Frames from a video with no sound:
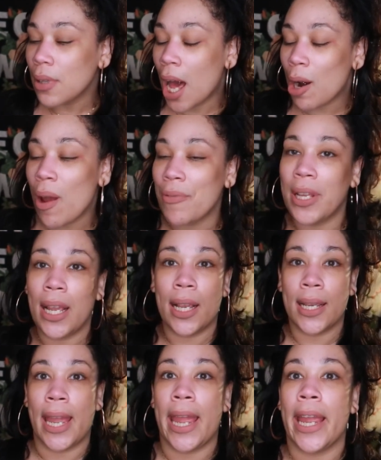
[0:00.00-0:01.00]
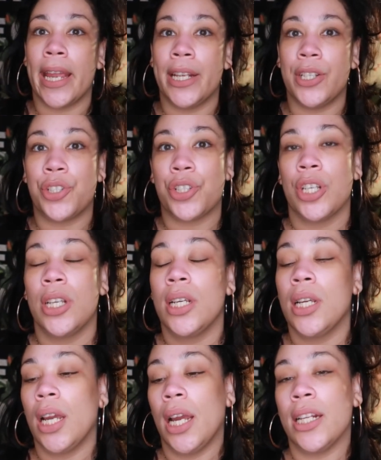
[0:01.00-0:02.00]
I don't have to engage
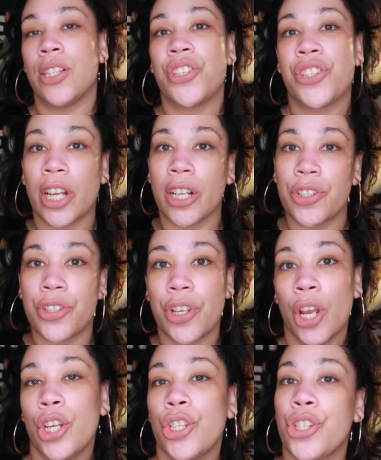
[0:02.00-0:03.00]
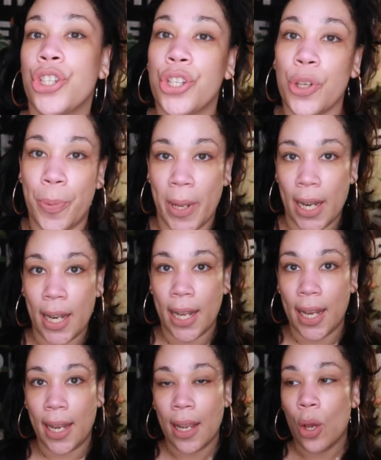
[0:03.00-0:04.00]
in such
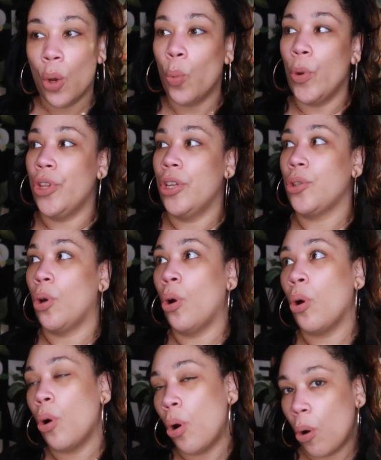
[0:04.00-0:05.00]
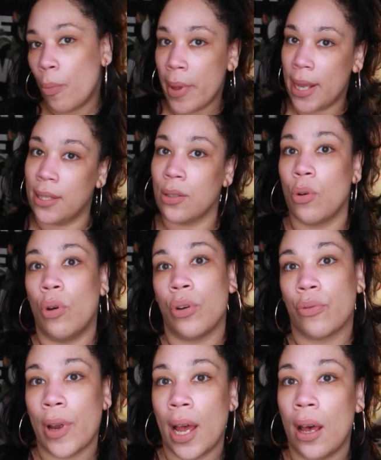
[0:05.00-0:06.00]
stupidity when there's a whole mess going
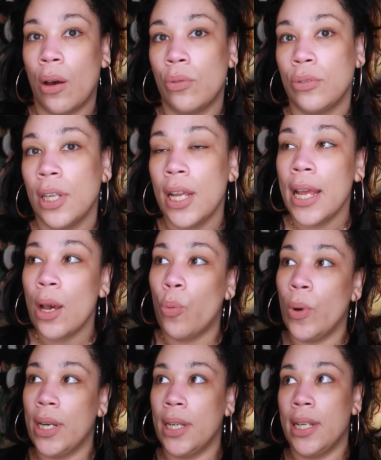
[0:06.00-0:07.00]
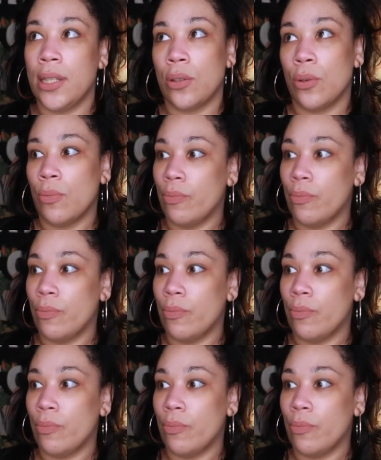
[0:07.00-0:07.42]
around when this